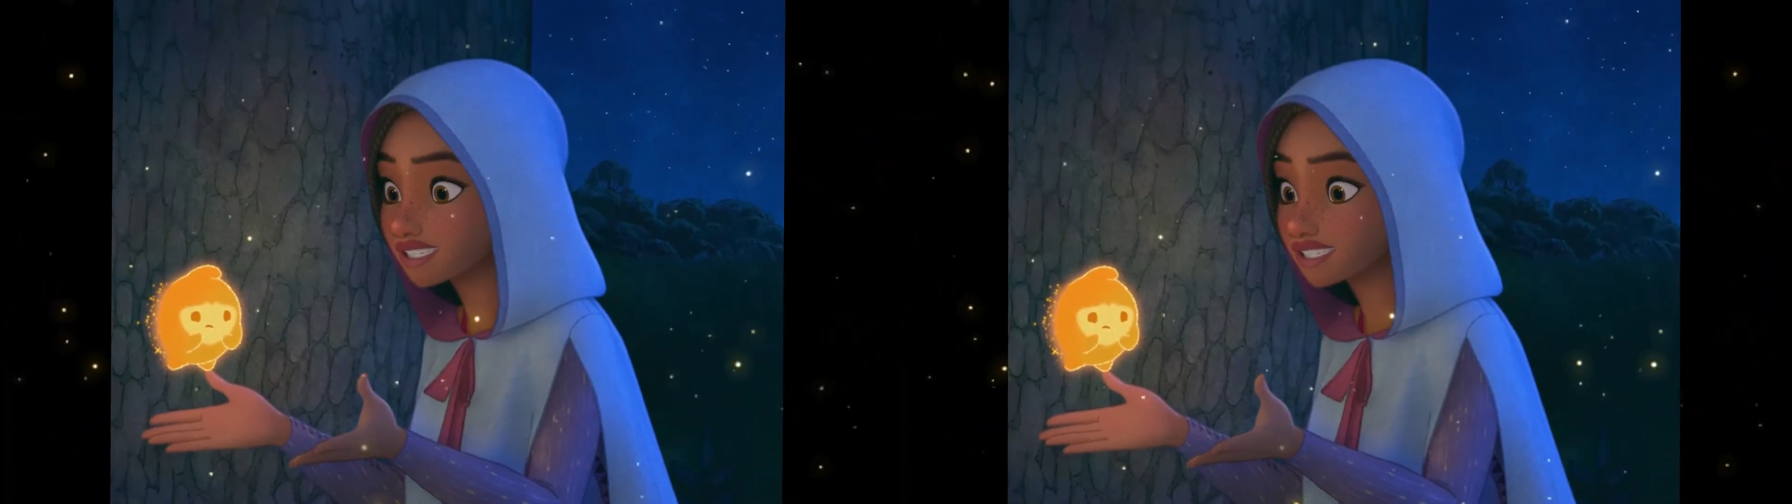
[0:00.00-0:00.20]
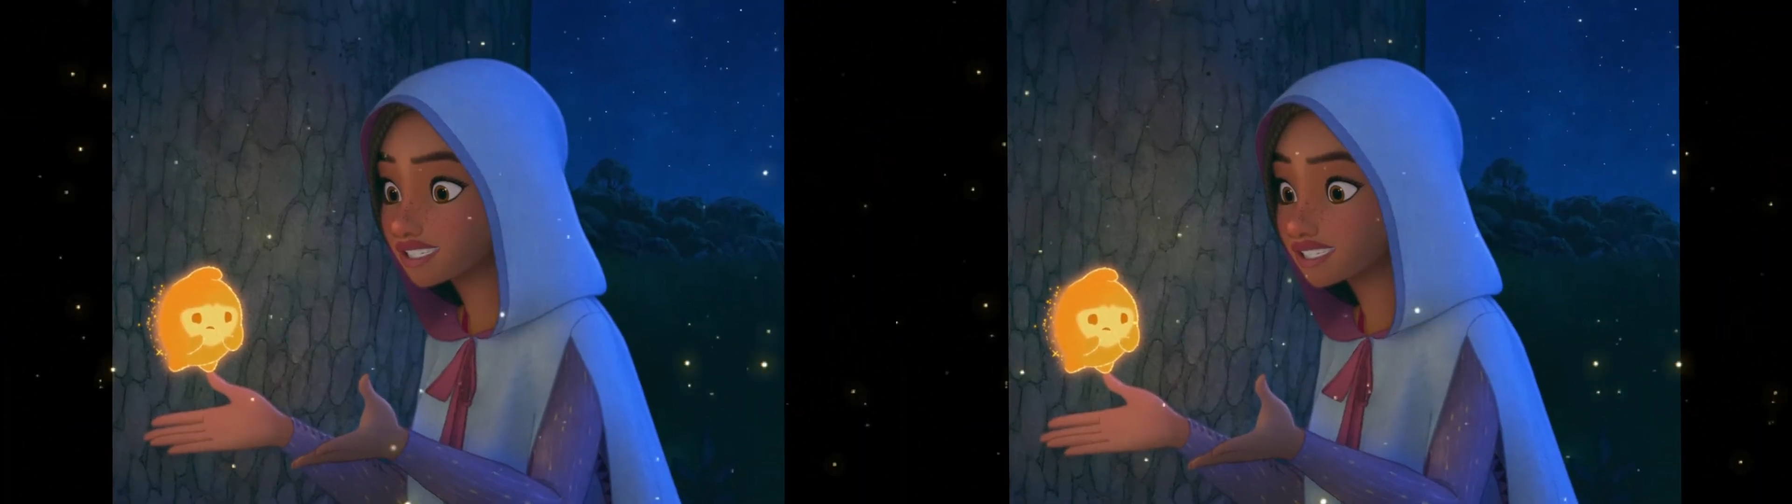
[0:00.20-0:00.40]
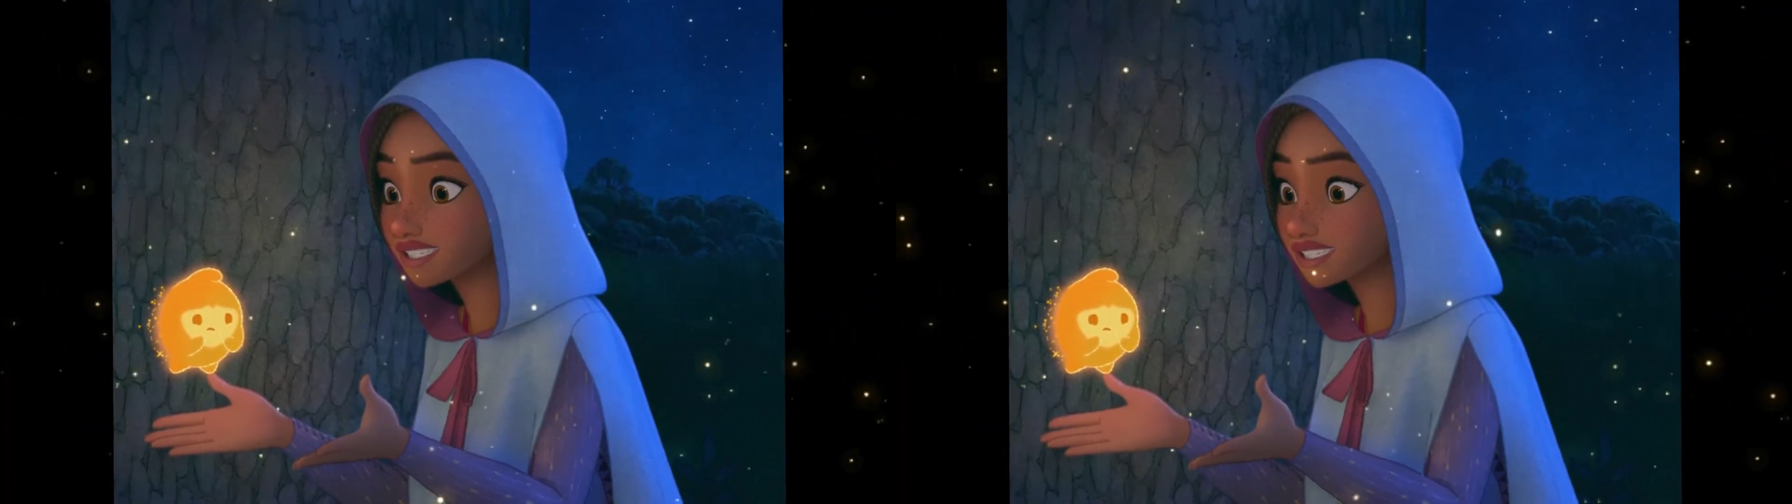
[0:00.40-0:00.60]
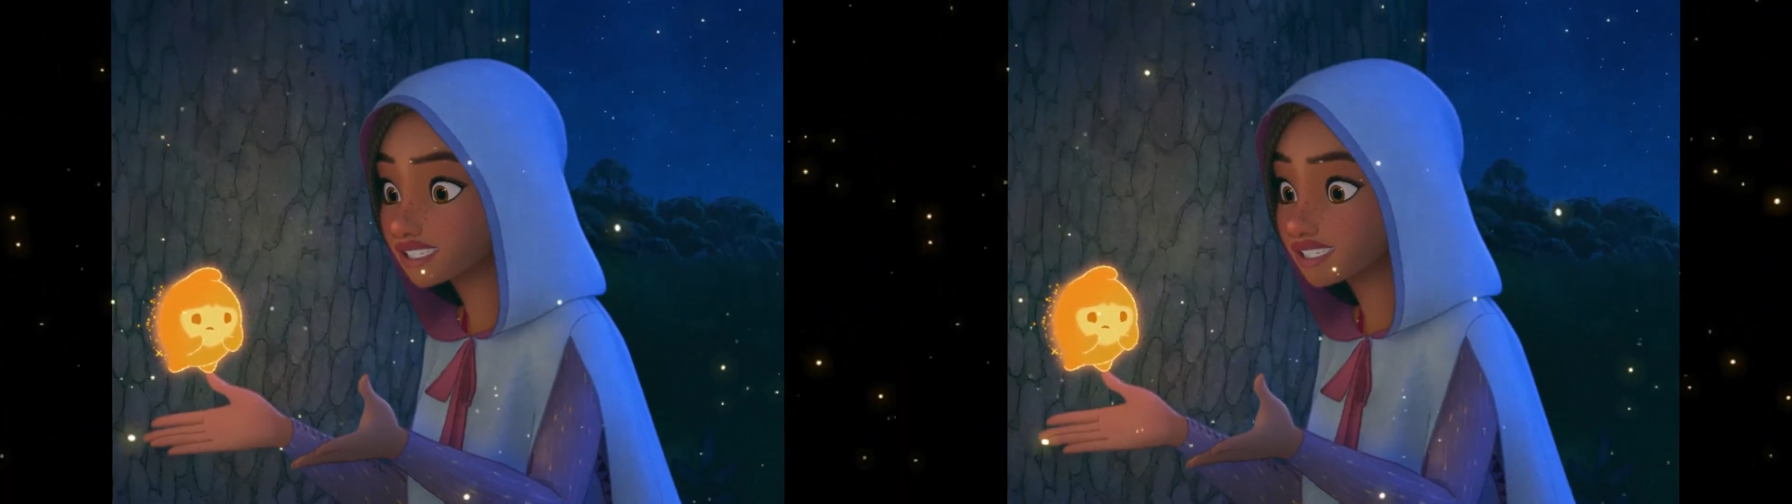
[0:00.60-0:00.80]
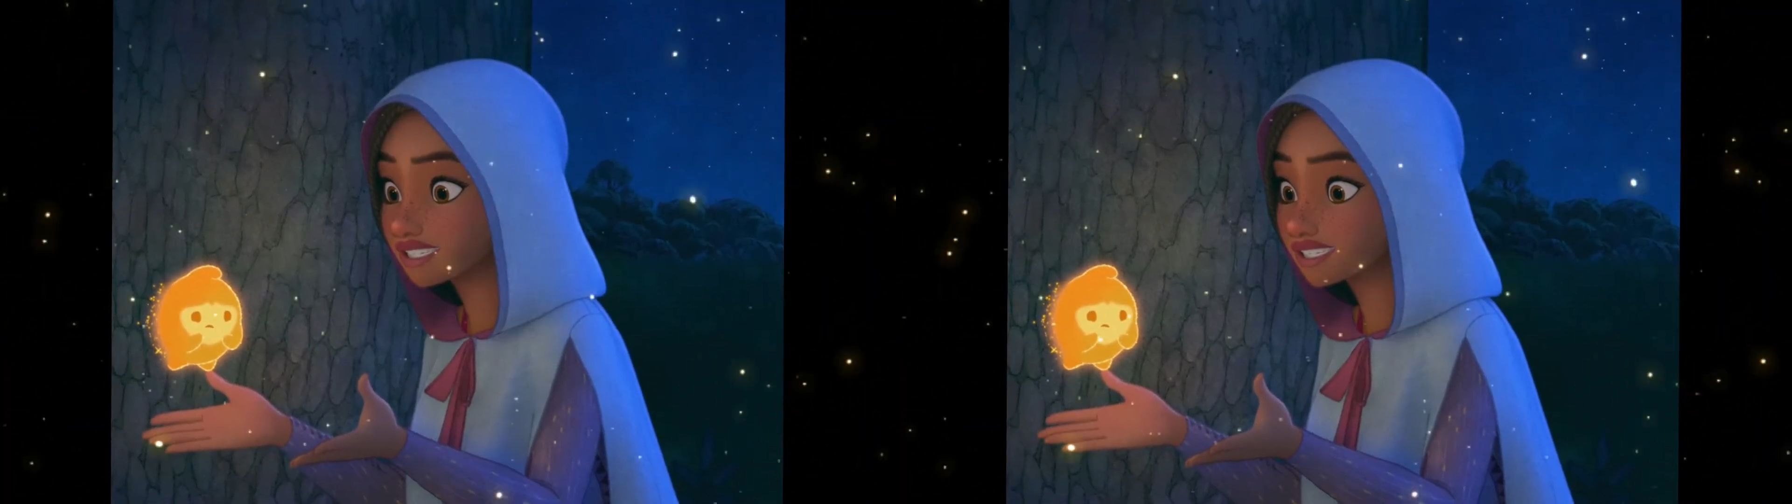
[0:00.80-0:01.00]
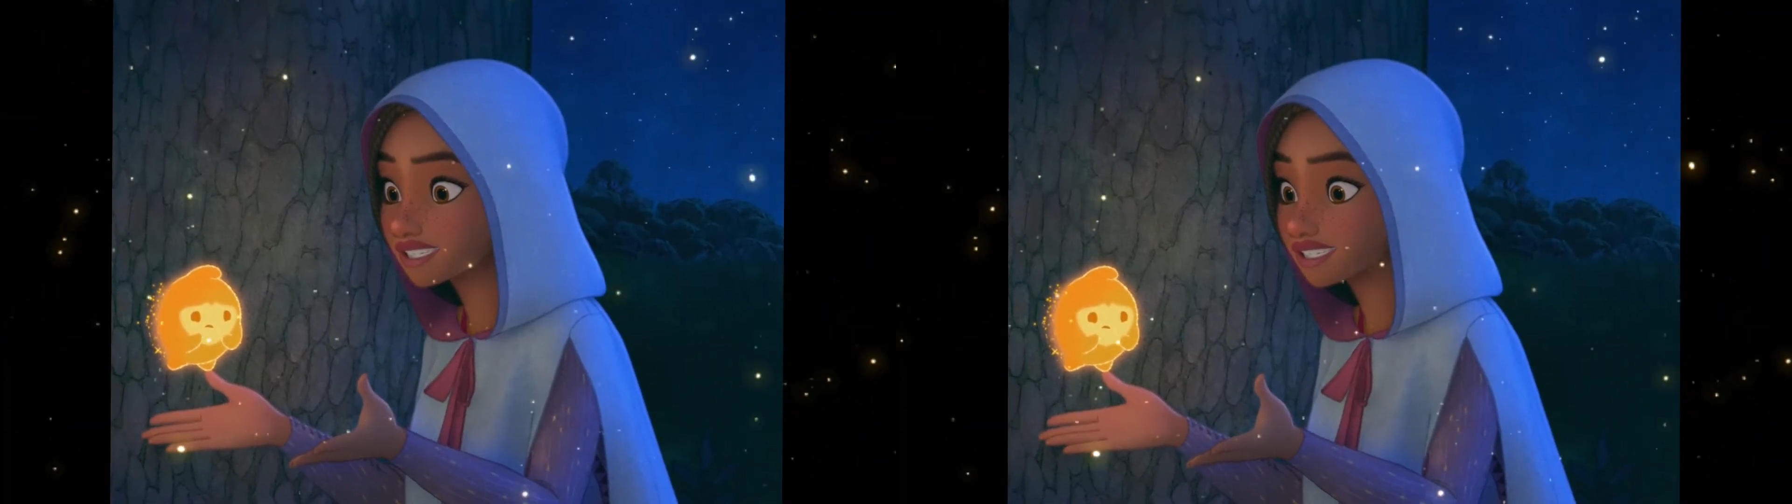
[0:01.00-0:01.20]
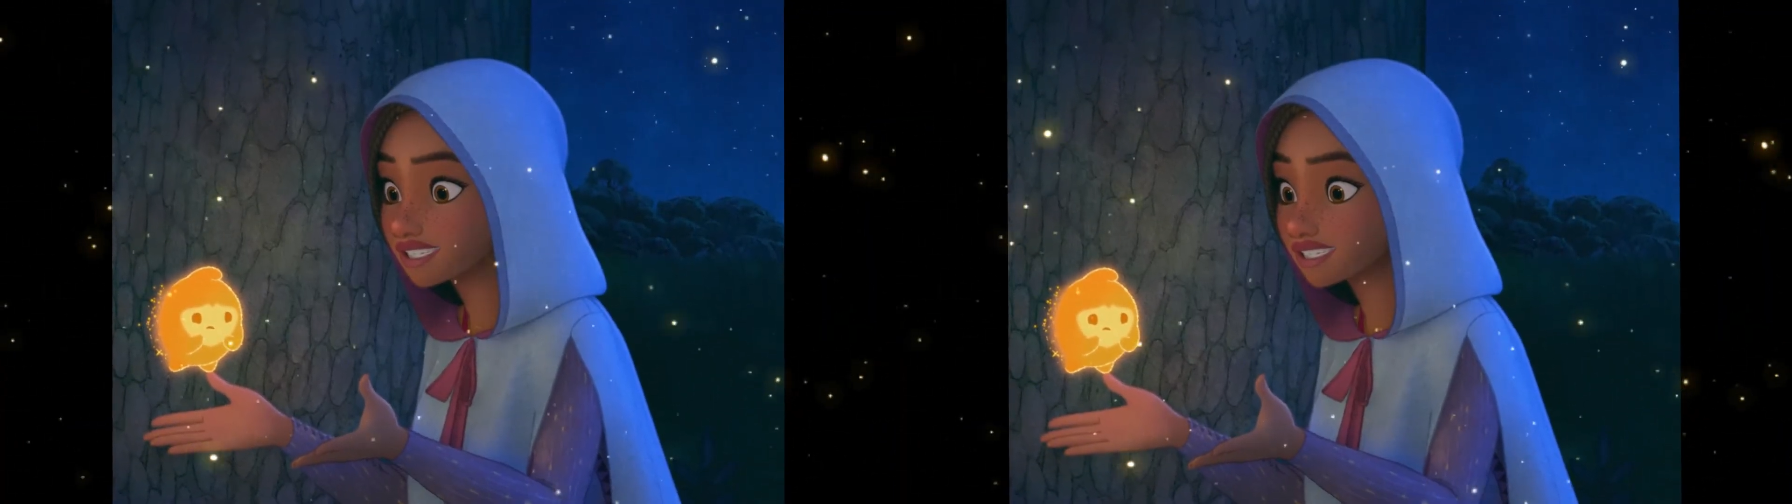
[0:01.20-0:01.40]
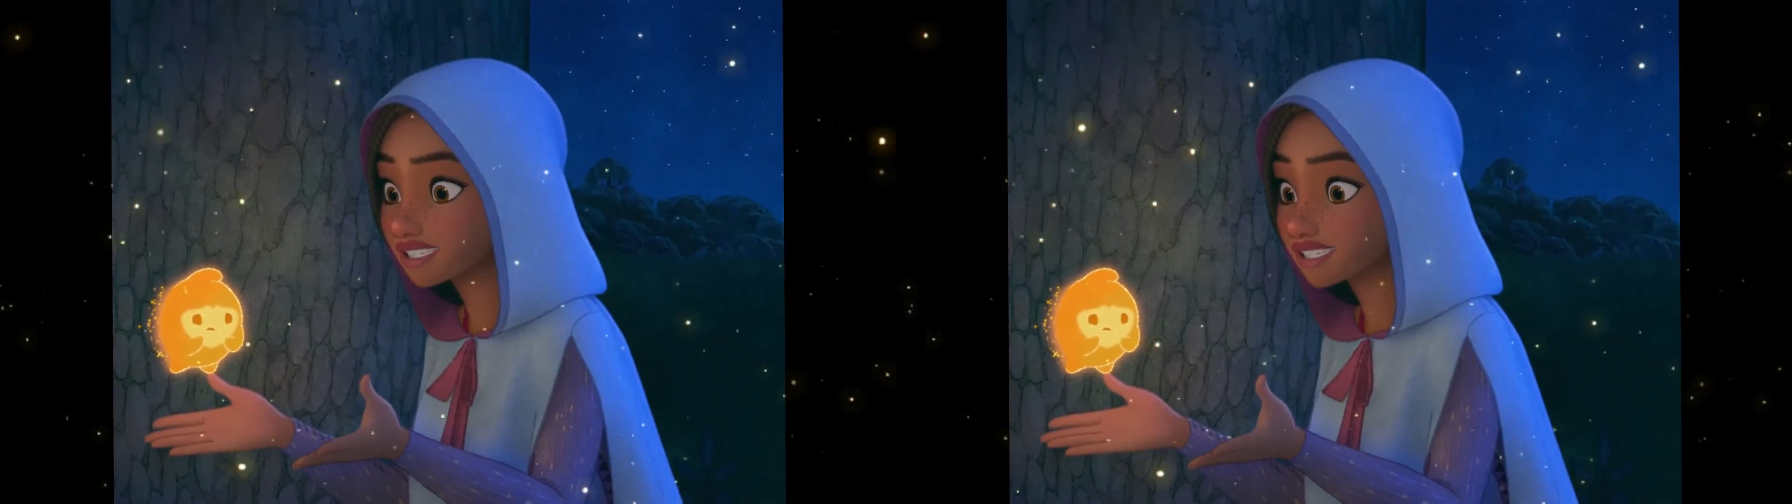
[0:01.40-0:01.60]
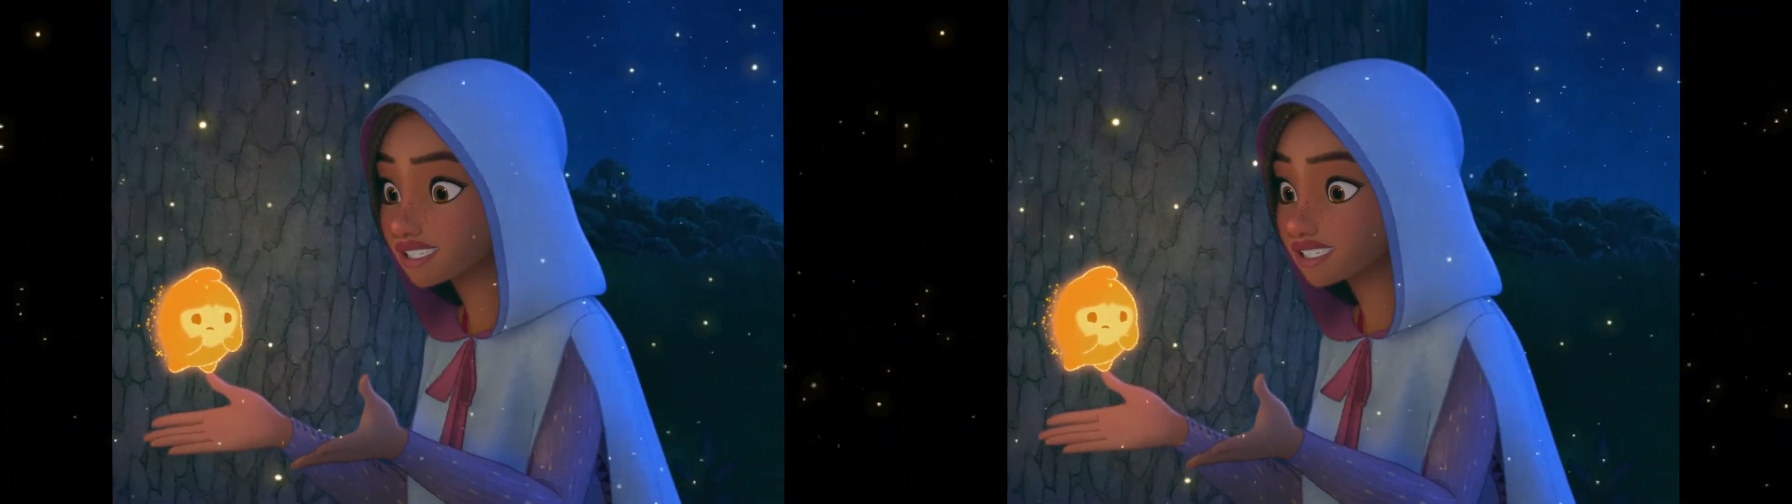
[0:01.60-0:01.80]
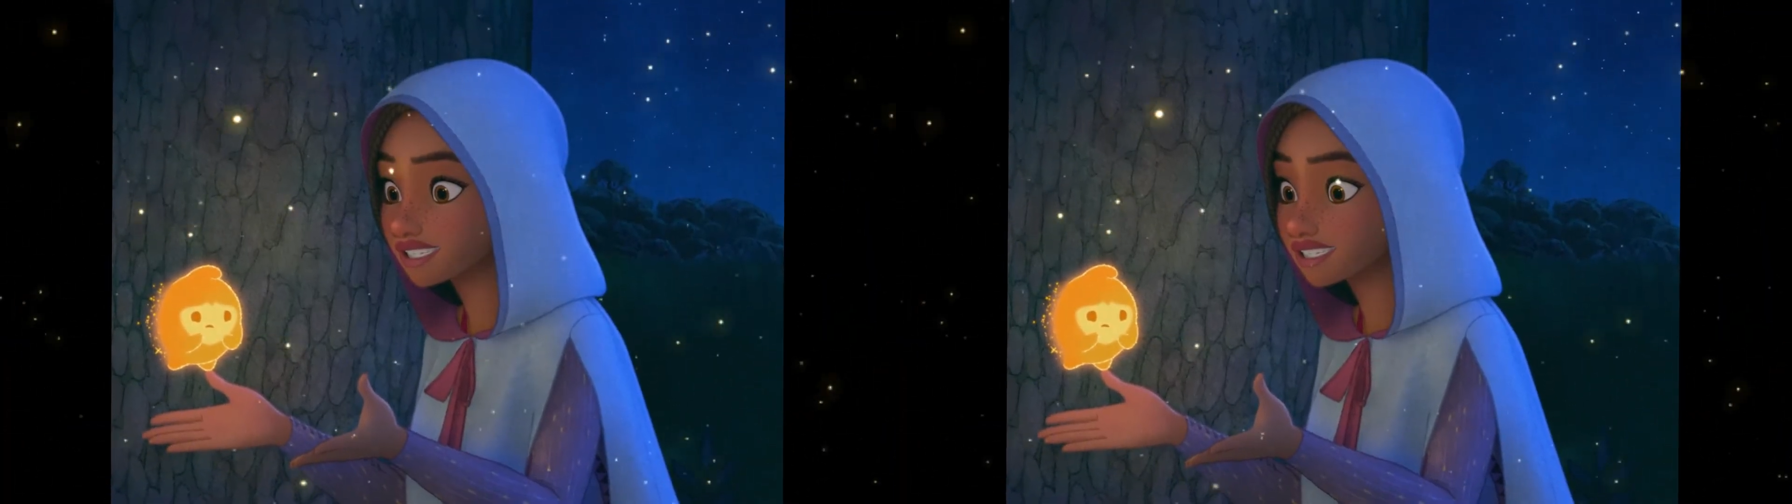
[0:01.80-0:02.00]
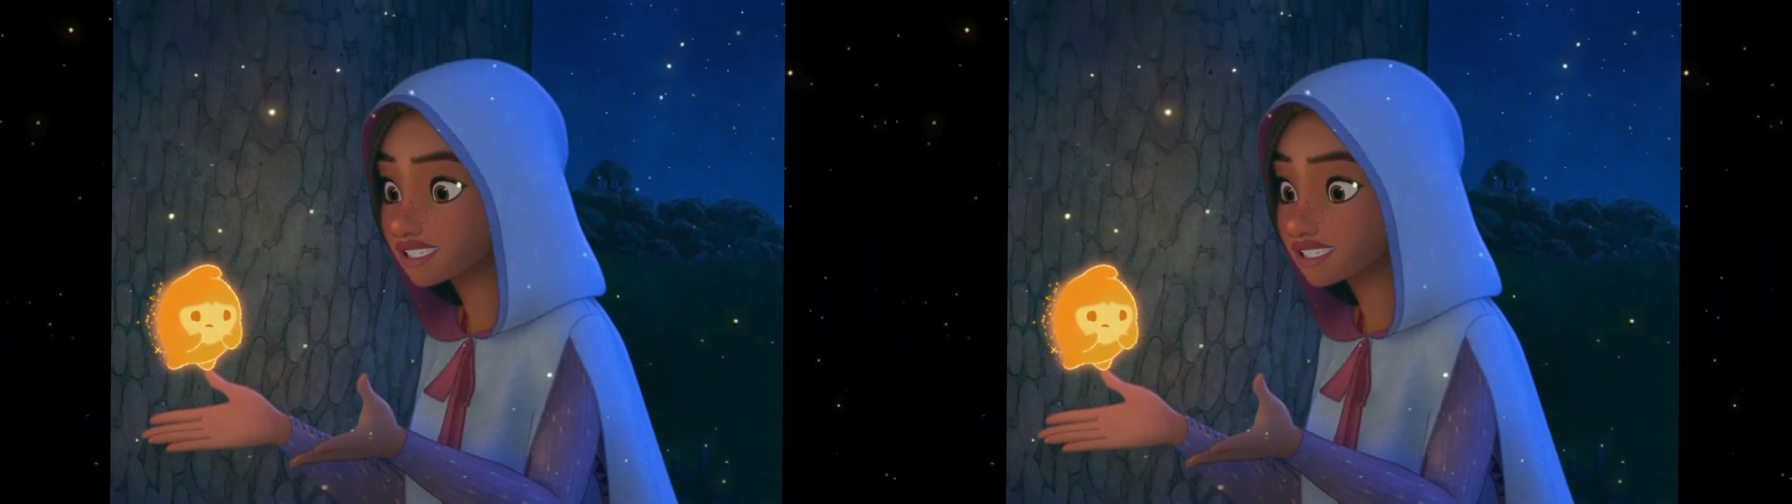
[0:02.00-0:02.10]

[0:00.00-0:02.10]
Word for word: among many others who contributed to the